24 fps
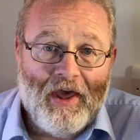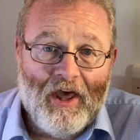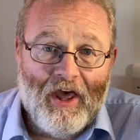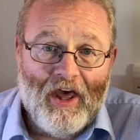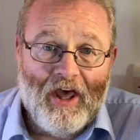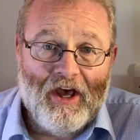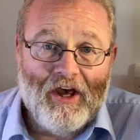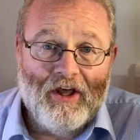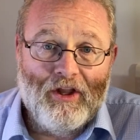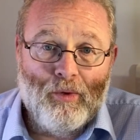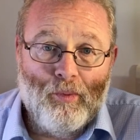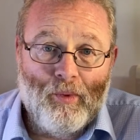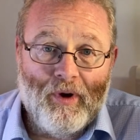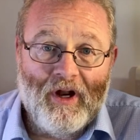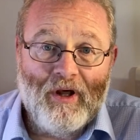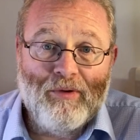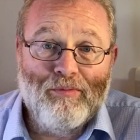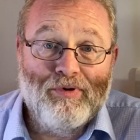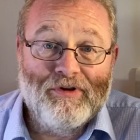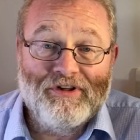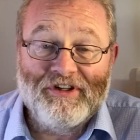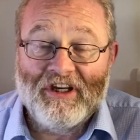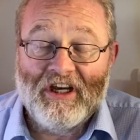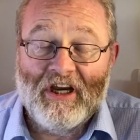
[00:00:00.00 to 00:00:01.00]
The one I'm
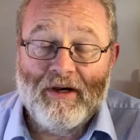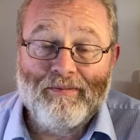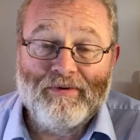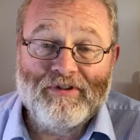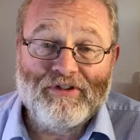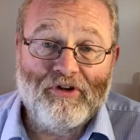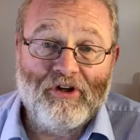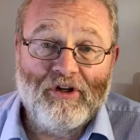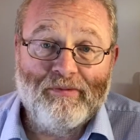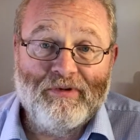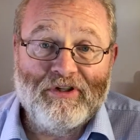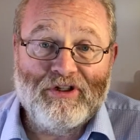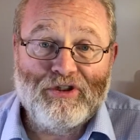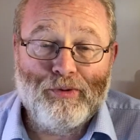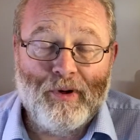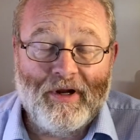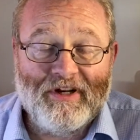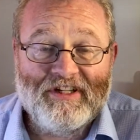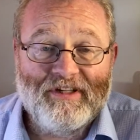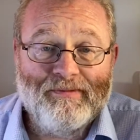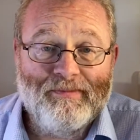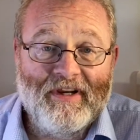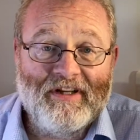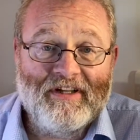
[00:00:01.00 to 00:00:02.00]
putting up is going to be
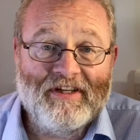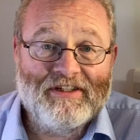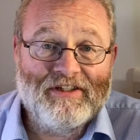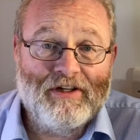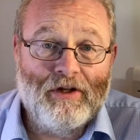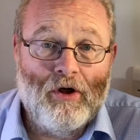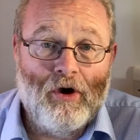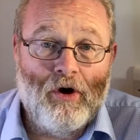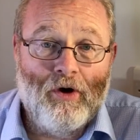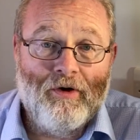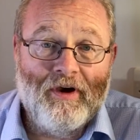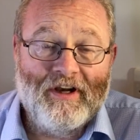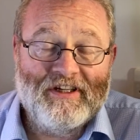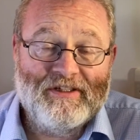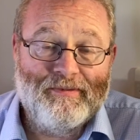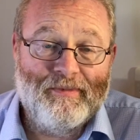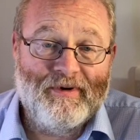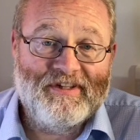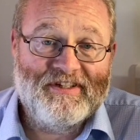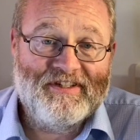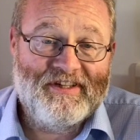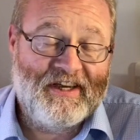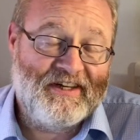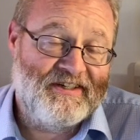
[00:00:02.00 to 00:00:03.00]
20 metres long, that's
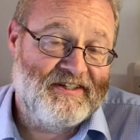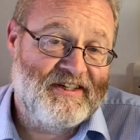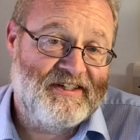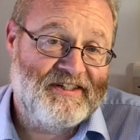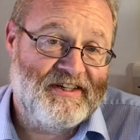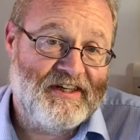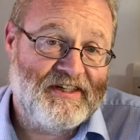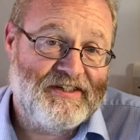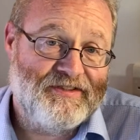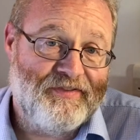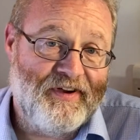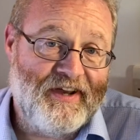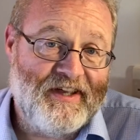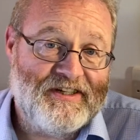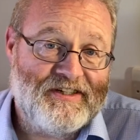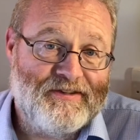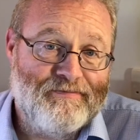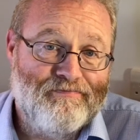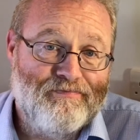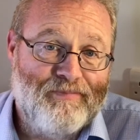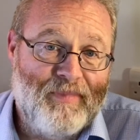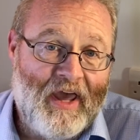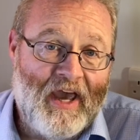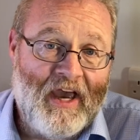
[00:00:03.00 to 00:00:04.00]
about 66 feet.
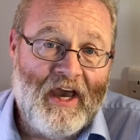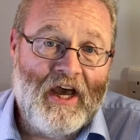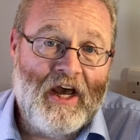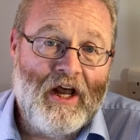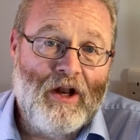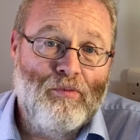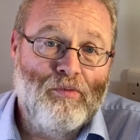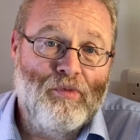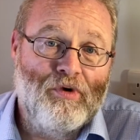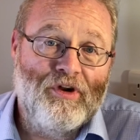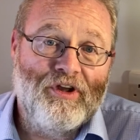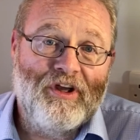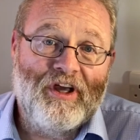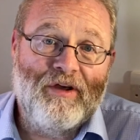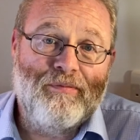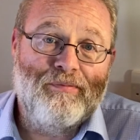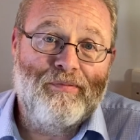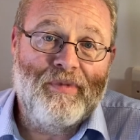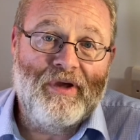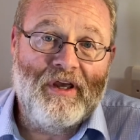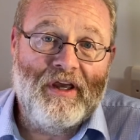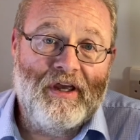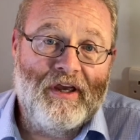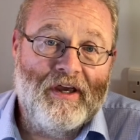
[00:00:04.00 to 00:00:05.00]
And will give
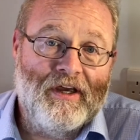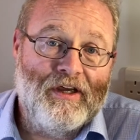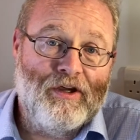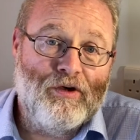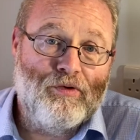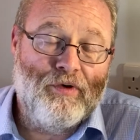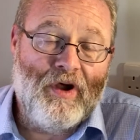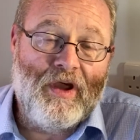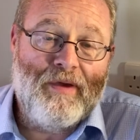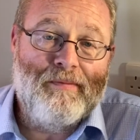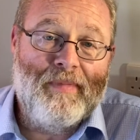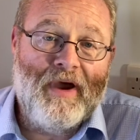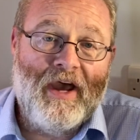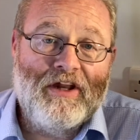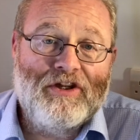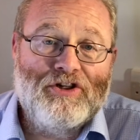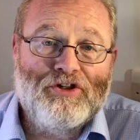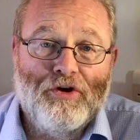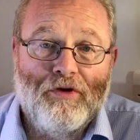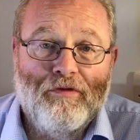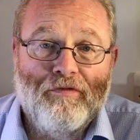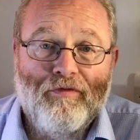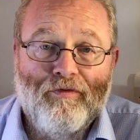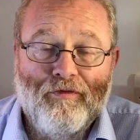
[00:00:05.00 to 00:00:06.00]
me a great match
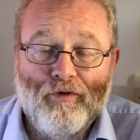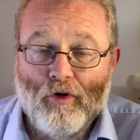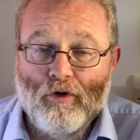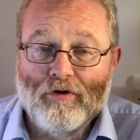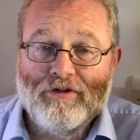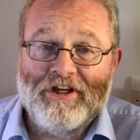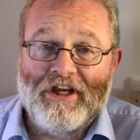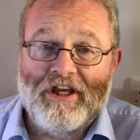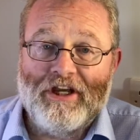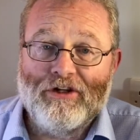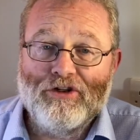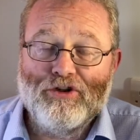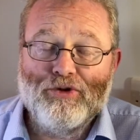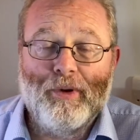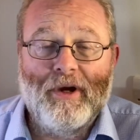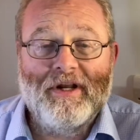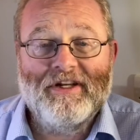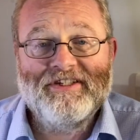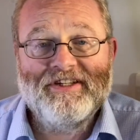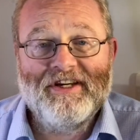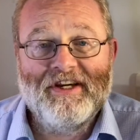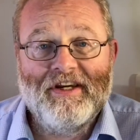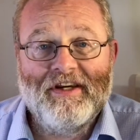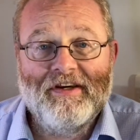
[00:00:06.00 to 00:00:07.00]
on 40,
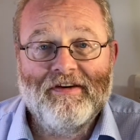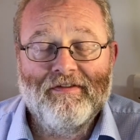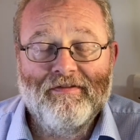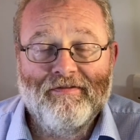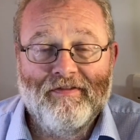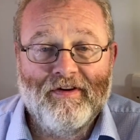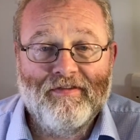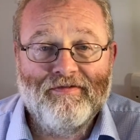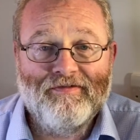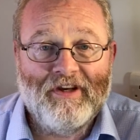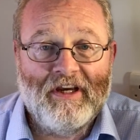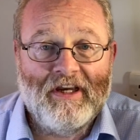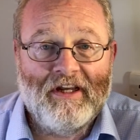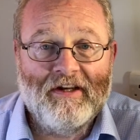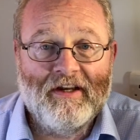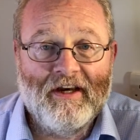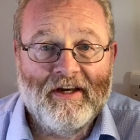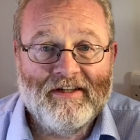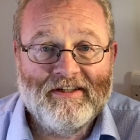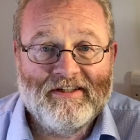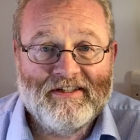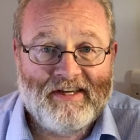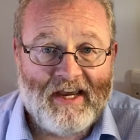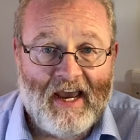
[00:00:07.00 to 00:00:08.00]
20, 15
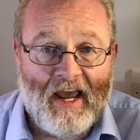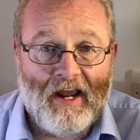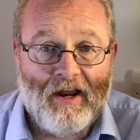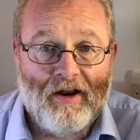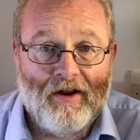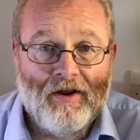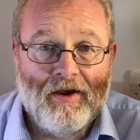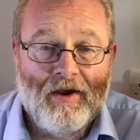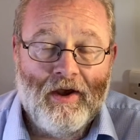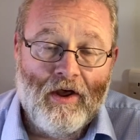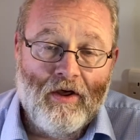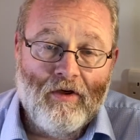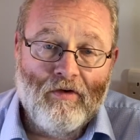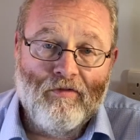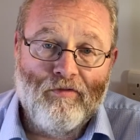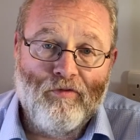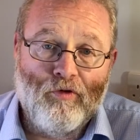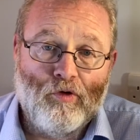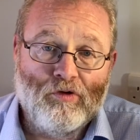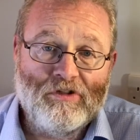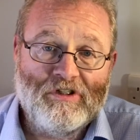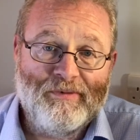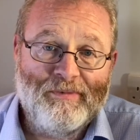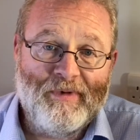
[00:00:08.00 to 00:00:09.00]
and 10.
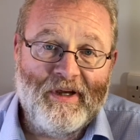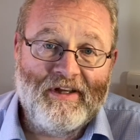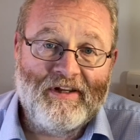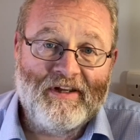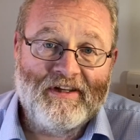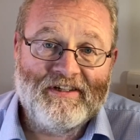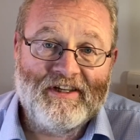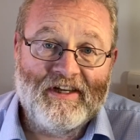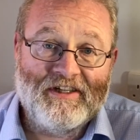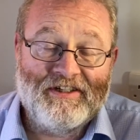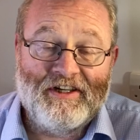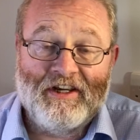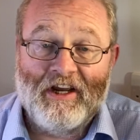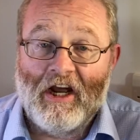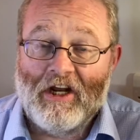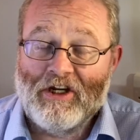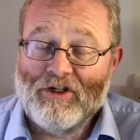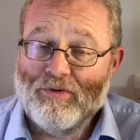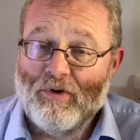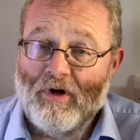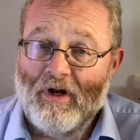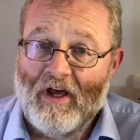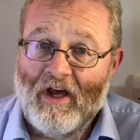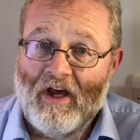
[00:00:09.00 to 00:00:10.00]
40 metres as the
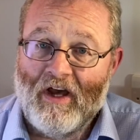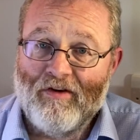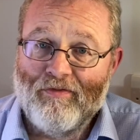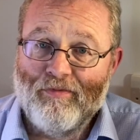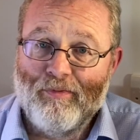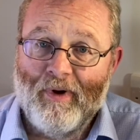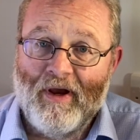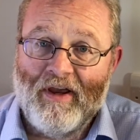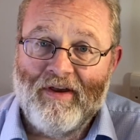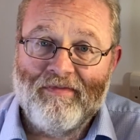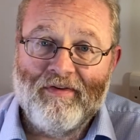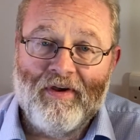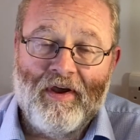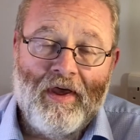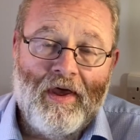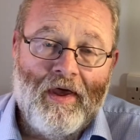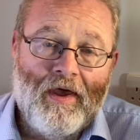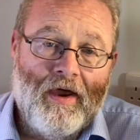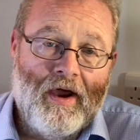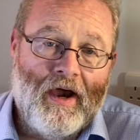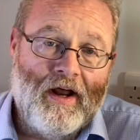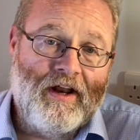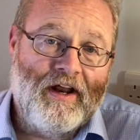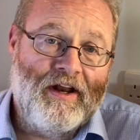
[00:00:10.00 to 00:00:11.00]
actual half wave,
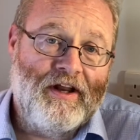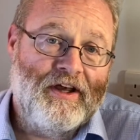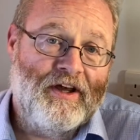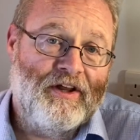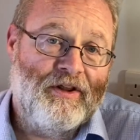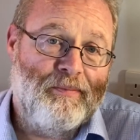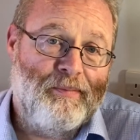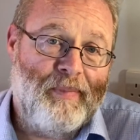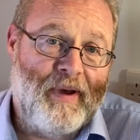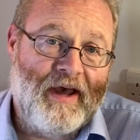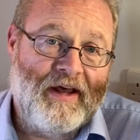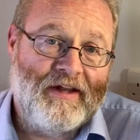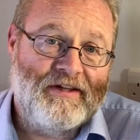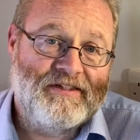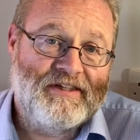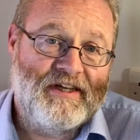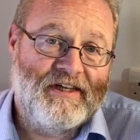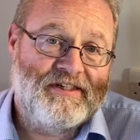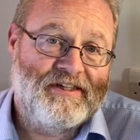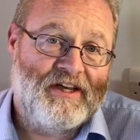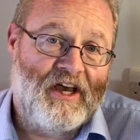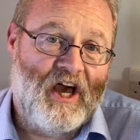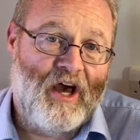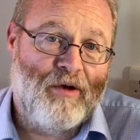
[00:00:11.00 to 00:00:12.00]
and any other bands
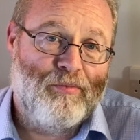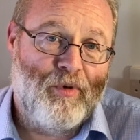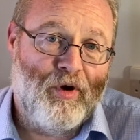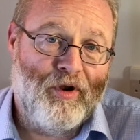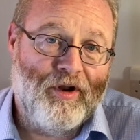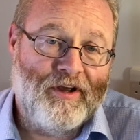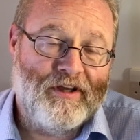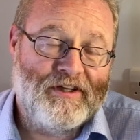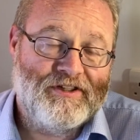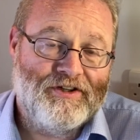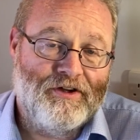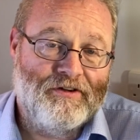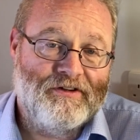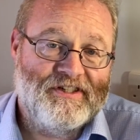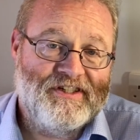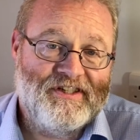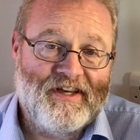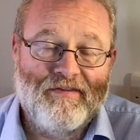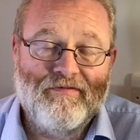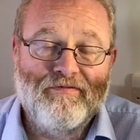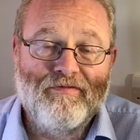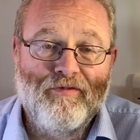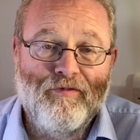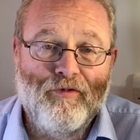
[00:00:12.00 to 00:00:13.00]
as harmonics on
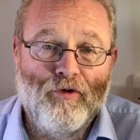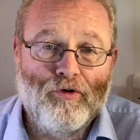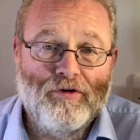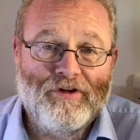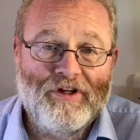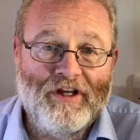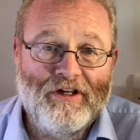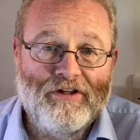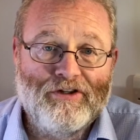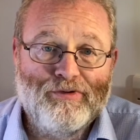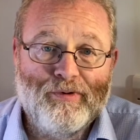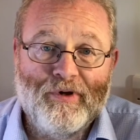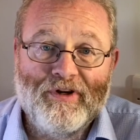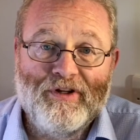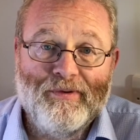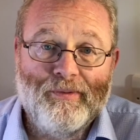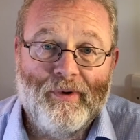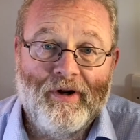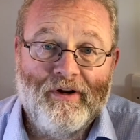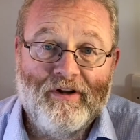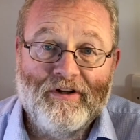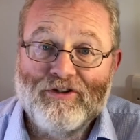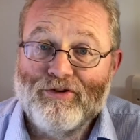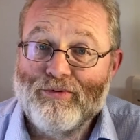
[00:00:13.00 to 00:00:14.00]
7, 14,
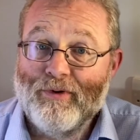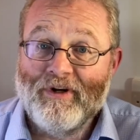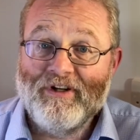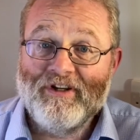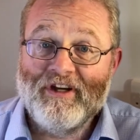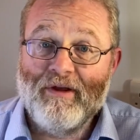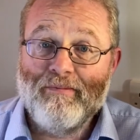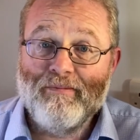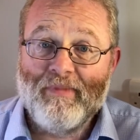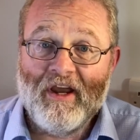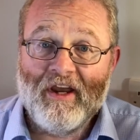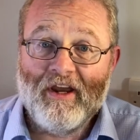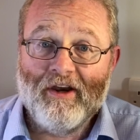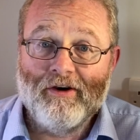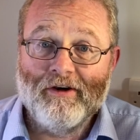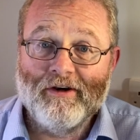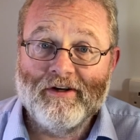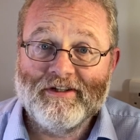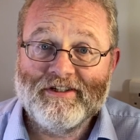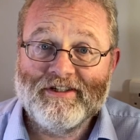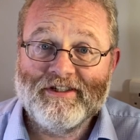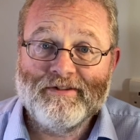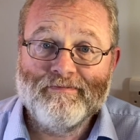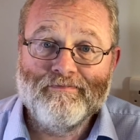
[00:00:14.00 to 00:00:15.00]
21 and 28
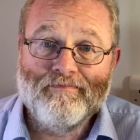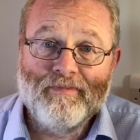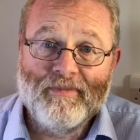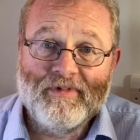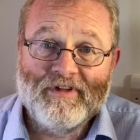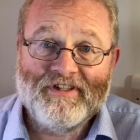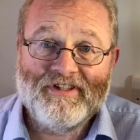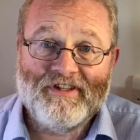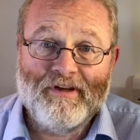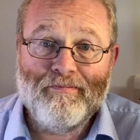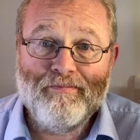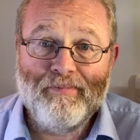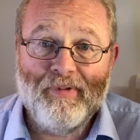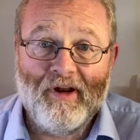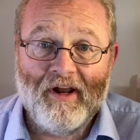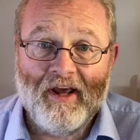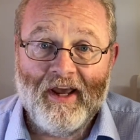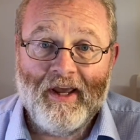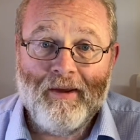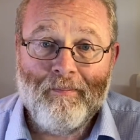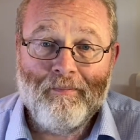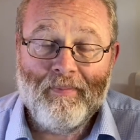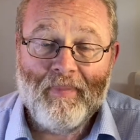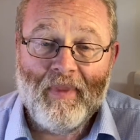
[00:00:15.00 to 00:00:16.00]
megahertz. Simple,
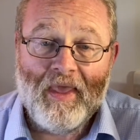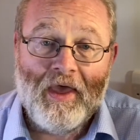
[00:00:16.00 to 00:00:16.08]
eh?